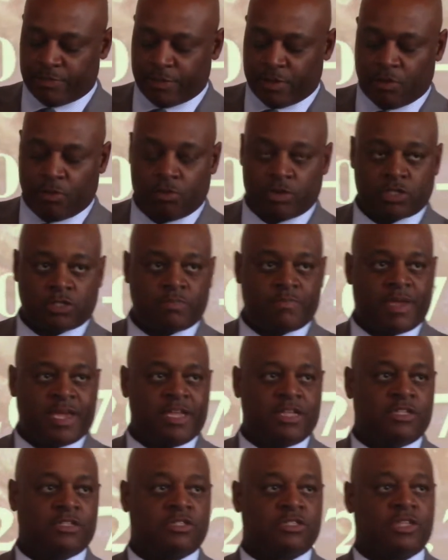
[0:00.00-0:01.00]
which
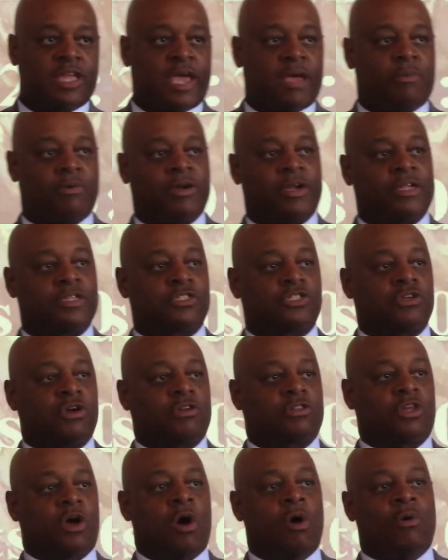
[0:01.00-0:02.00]
means they would
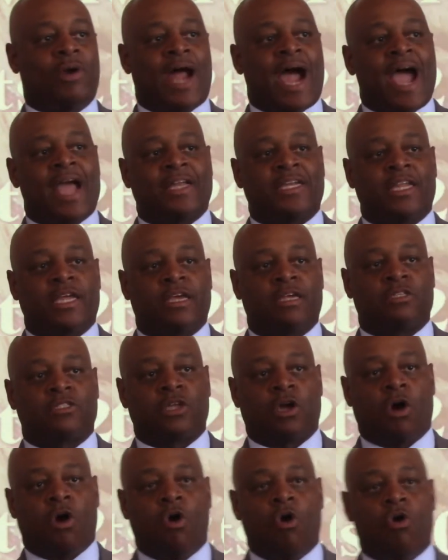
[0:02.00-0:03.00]
insert their own ideas,
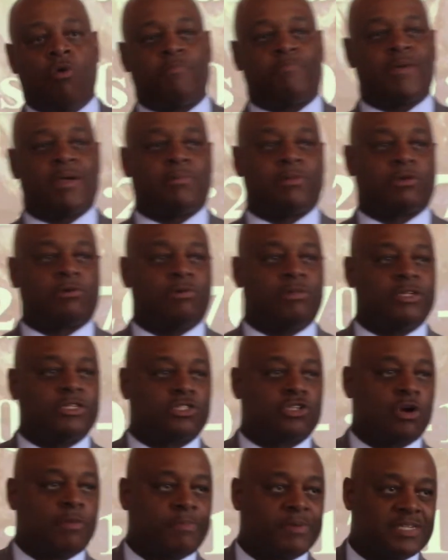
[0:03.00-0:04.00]
their own biblical
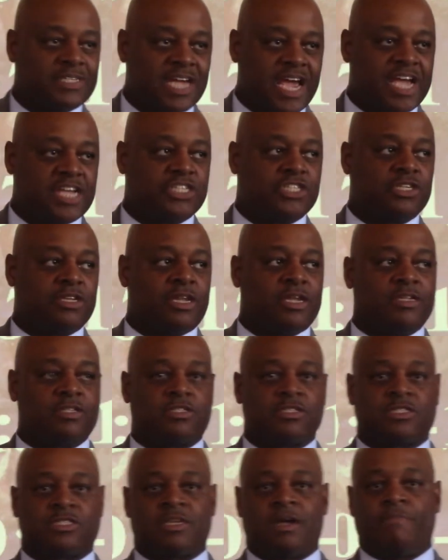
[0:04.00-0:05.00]
interpretation
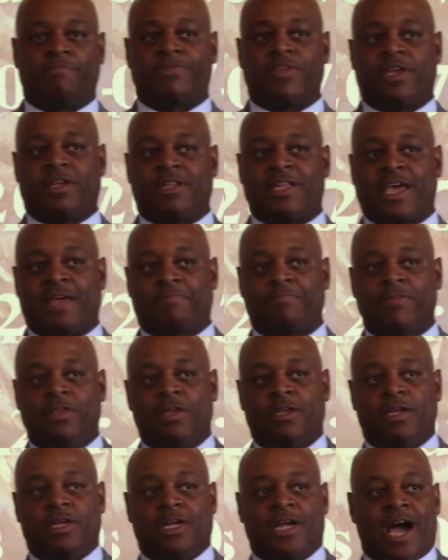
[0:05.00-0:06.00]
into something
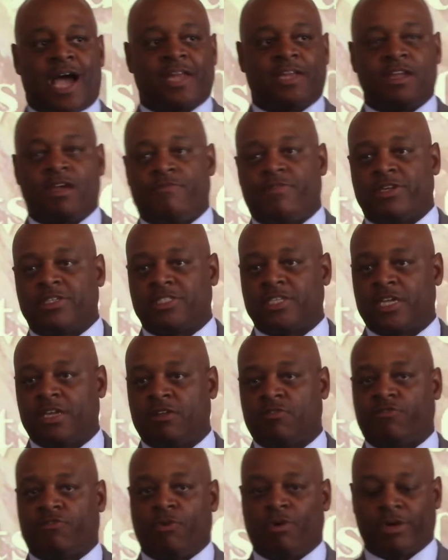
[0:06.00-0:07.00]
that God never
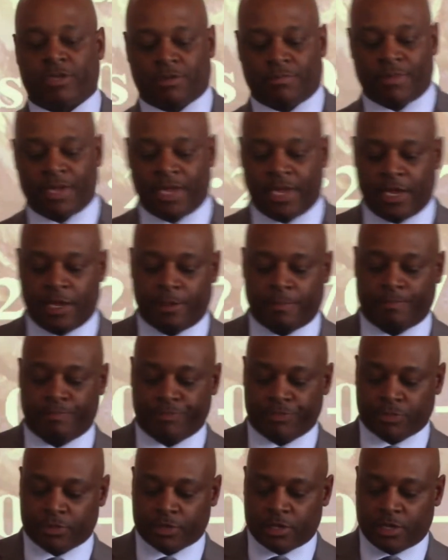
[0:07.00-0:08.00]
intended for it to
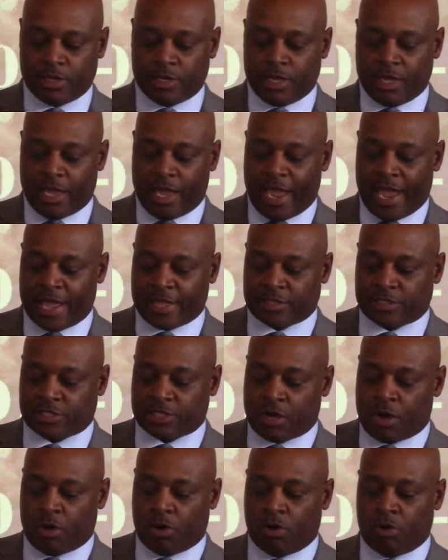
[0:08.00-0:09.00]
mean. And
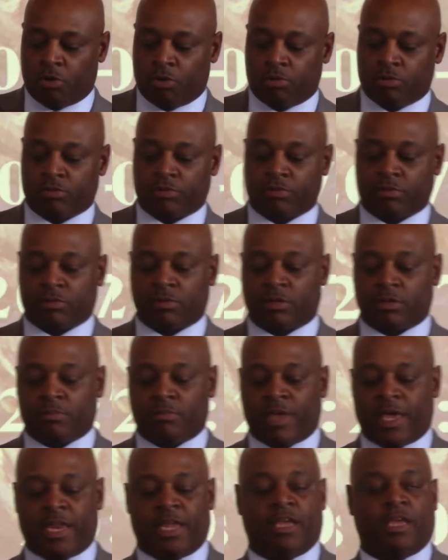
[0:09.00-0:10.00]
so
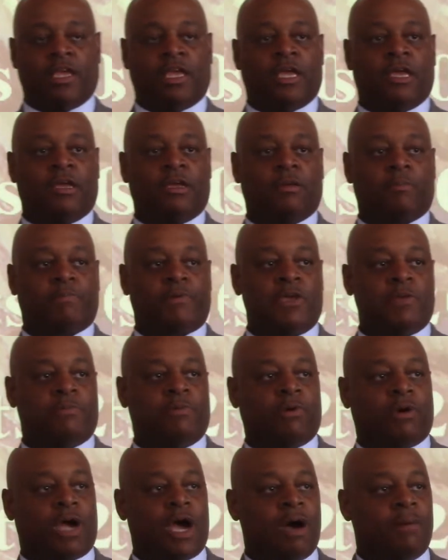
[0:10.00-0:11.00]
many
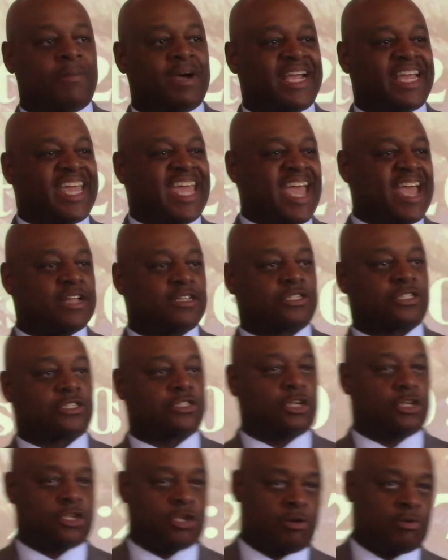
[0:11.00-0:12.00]
people come
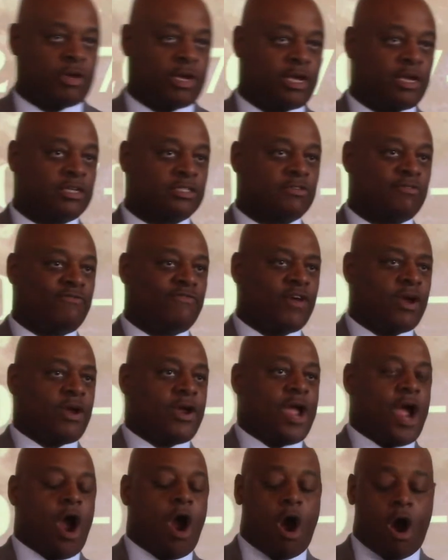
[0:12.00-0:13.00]
against Eutychus
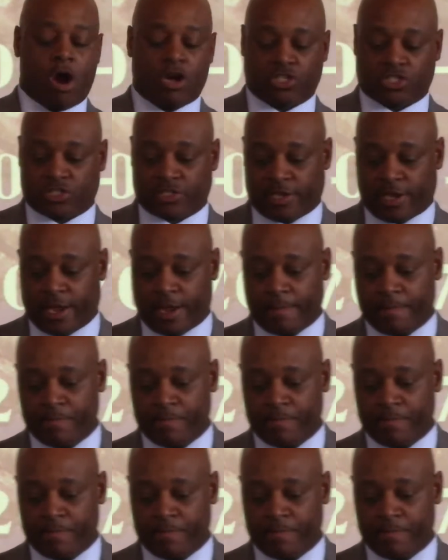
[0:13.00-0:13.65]
very harshly,